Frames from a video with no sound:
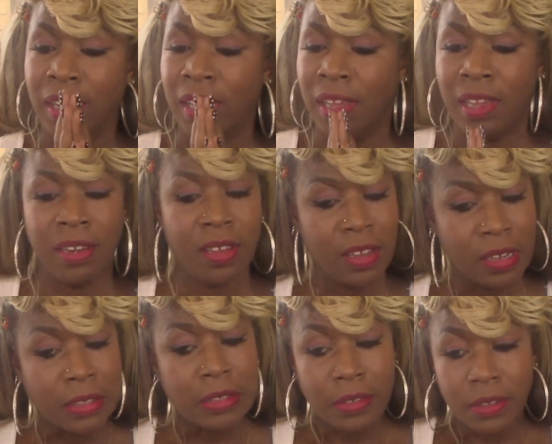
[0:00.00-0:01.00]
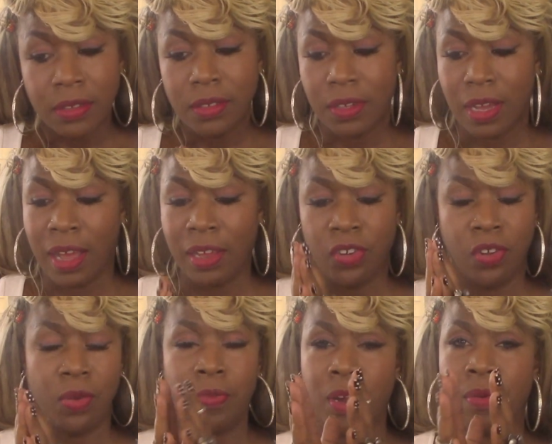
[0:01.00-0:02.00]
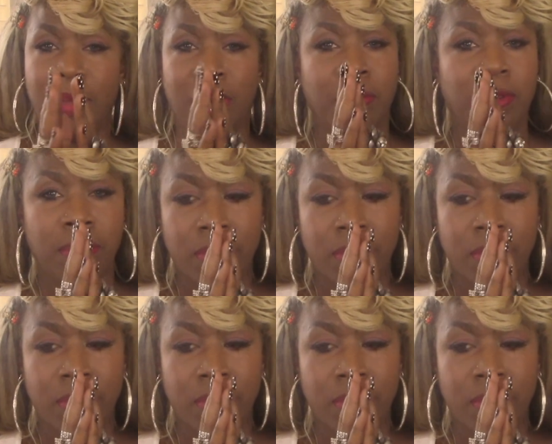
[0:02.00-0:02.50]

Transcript: need, I do bare minimum